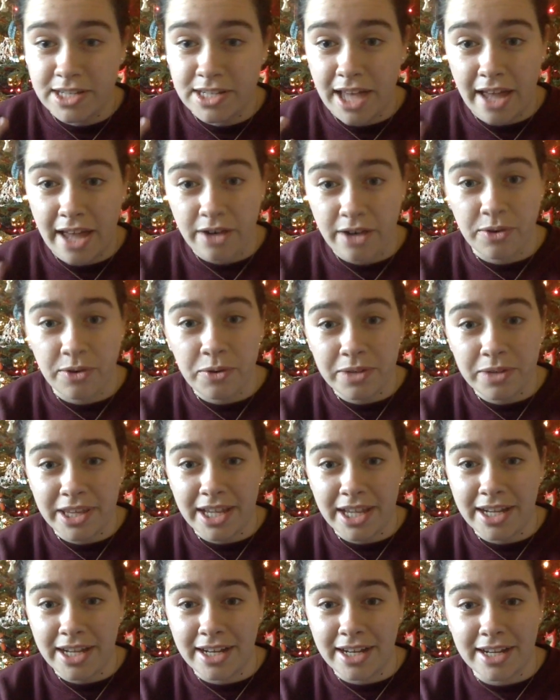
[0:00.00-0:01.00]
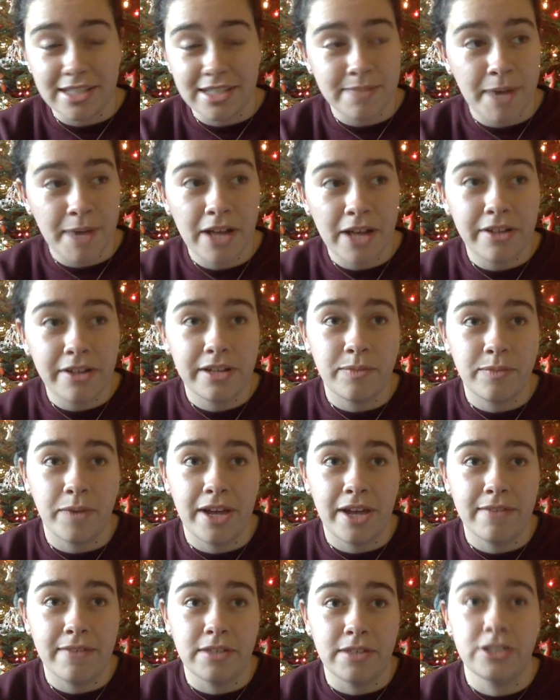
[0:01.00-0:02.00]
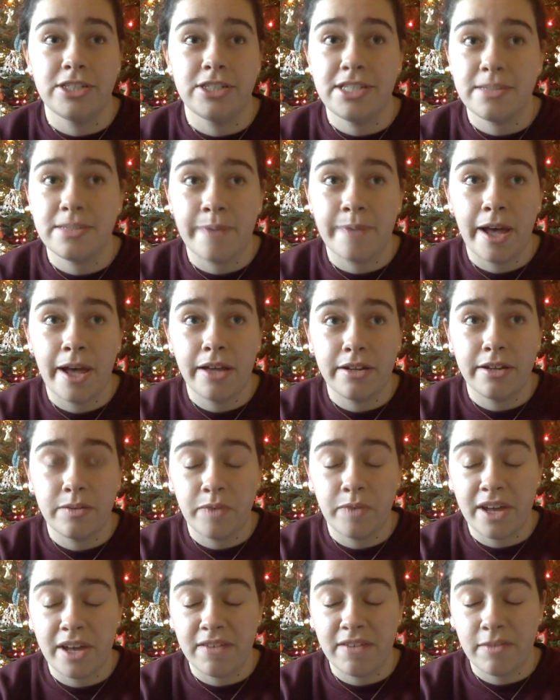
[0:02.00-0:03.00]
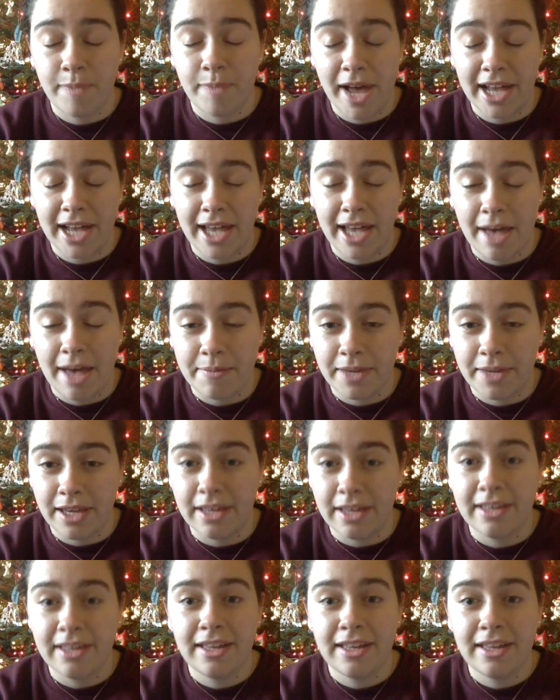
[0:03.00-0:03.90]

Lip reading: at an old lady. I smiled and waved, and she smiled and waved back at me.